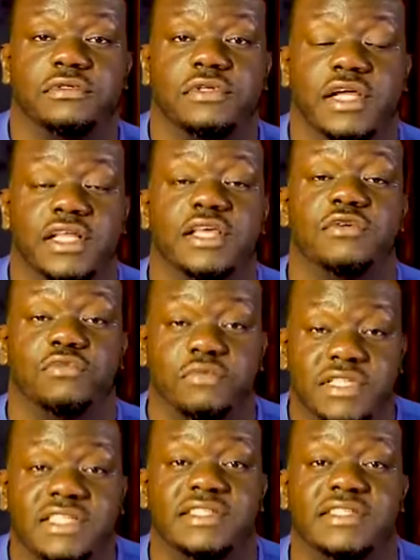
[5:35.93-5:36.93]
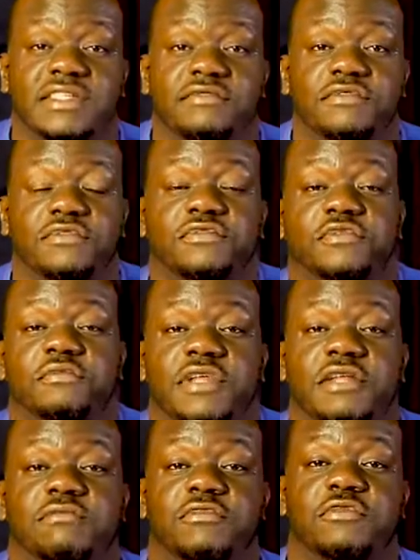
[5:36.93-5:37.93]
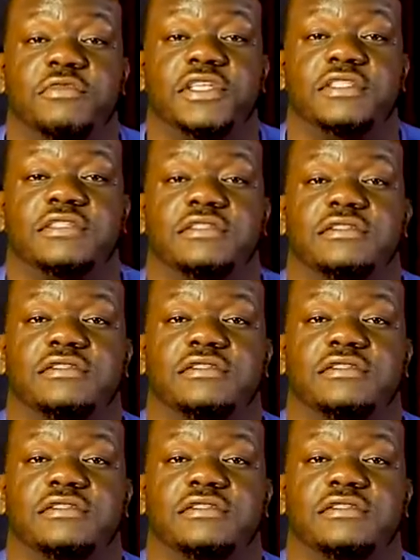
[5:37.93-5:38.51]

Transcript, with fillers: And he will deceive you from that moment.